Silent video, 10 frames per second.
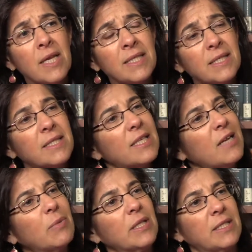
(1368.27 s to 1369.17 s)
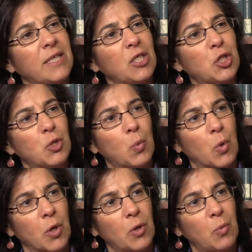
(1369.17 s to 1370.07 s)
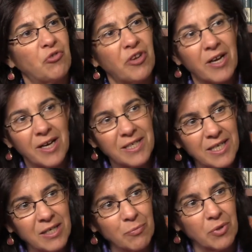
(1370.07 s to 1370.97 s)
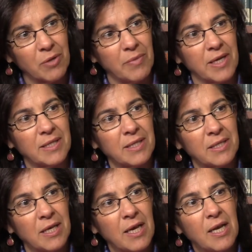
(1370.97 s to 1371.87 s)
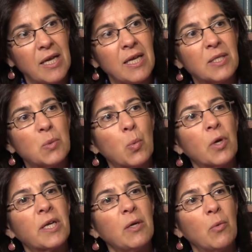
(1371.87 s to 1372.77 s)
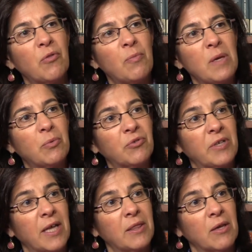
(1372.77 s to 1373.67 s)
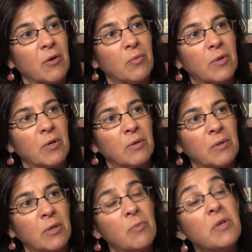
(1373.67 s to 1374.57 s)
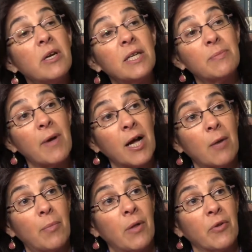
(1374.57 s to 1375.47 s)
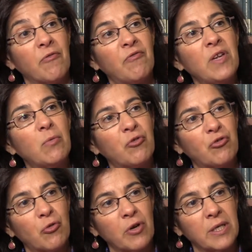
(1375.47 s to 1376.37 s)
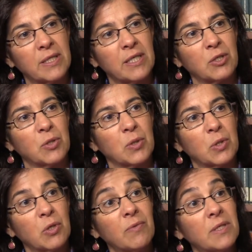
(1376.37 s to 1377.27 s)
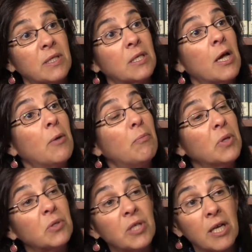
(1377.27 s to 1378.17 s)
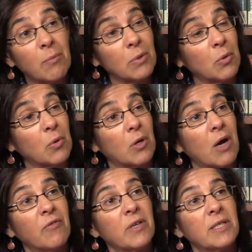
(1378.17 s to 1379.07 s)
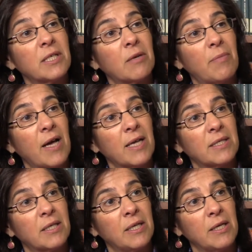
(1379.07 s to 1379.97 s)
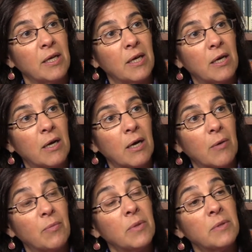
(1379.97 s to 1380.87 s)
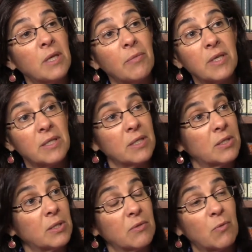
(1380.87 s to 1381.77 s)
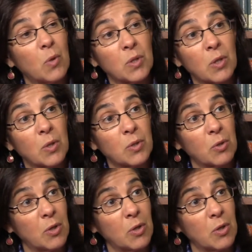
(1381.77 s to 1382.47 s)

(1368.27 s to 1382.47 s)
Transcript: it's the stabilization work which mm. Mm-hmm. AID implements. It's working with people to get their, their communities back up on their feet, restoring essential services, building up local governance capacity. Um, some of the assistance, of course, also